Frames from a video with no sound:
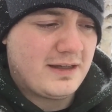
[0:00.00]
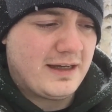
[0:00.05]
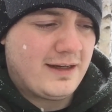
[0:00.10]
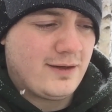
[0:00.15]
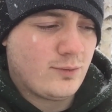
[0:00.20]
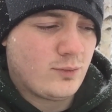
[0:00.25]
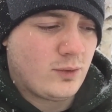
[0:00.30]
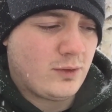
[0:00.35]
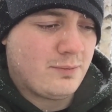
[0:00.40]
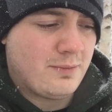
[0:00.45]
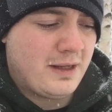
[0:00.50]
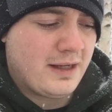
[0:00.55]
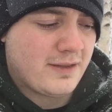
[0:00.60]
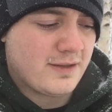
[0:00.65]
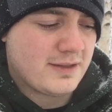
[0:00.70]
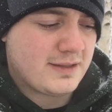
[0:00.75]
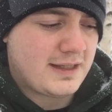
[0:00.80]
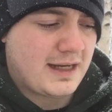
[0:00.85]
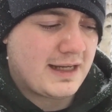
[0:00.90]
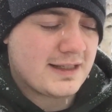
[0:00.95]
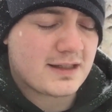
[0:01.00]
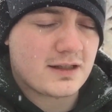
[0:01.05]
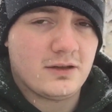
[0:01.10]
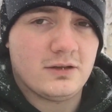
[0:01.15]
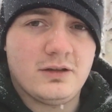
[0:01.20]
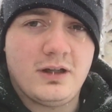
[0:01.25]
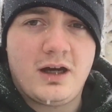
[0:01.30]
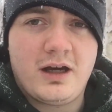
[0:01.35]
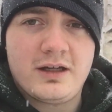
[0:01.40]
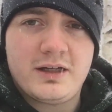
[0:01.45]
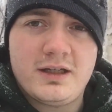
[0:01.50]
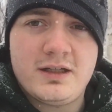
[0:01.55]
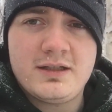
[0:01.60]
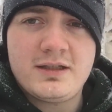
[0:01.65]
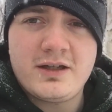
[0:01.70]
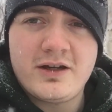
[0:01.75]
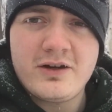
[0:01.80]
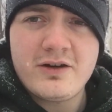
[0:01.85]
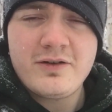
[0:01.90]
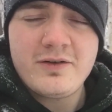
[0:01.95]
and it will make this task a lot
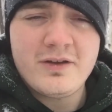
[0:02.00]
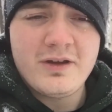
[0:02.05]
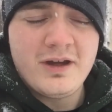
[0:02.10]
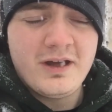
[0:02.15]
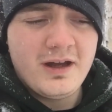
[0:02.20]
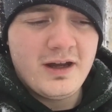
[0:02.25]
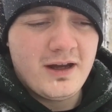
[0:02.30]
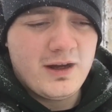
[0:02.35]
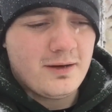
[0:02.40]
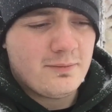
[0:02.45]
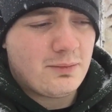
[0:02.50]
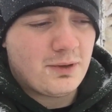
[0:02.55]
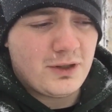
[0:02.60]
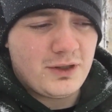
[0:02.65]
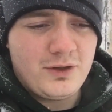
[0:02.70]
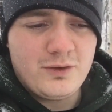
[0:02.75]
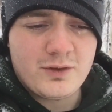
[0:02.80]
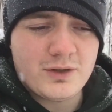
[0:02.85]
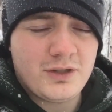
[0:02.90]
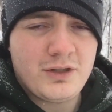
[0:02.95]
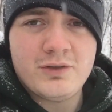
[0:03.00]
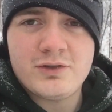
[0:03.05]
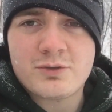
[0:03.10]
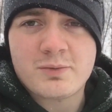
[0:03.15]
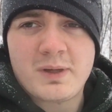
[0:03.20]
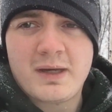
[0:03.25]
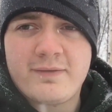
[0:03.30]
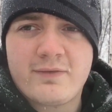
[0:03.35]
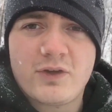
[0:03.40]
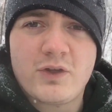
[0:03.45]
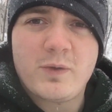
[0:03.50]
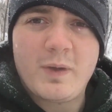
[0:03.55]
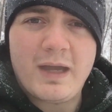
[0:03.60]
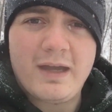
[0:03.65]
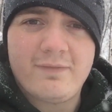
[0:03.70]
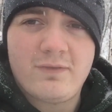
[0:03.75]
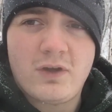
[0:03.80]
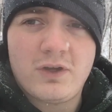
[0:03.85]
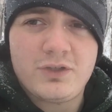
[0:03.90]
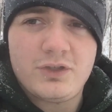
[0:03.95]
easier, but you can use whatever you
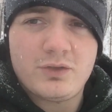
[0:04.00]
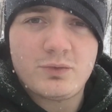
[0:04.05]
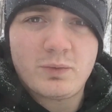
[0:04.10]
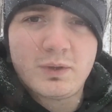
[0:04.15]
have on you,